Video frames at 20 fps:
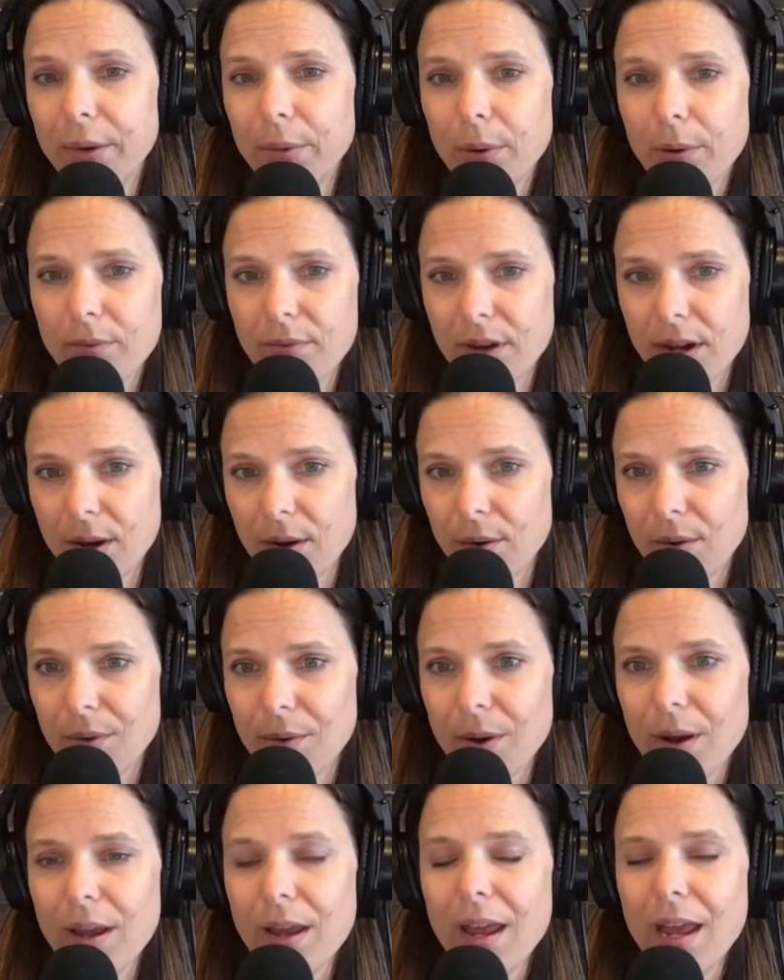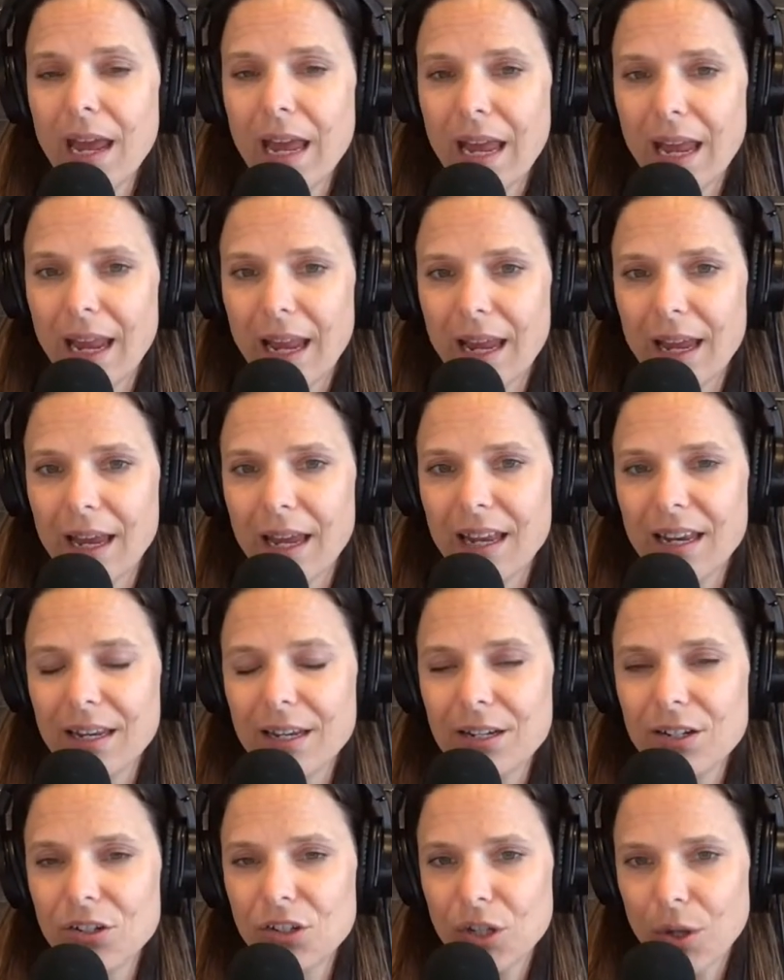review and
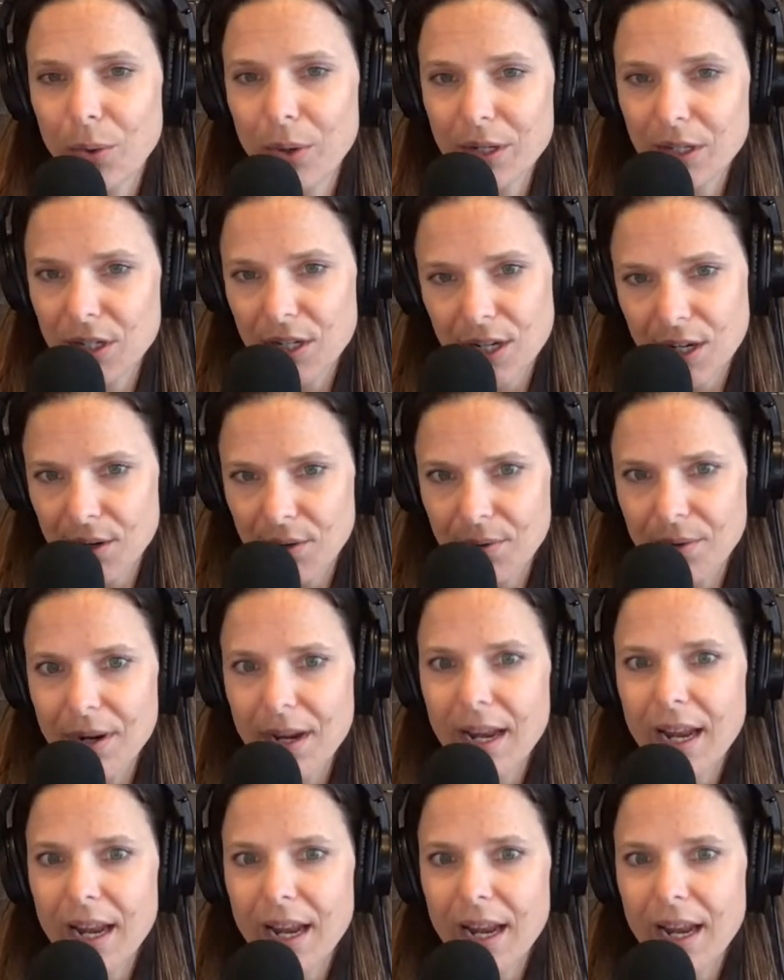show it to you.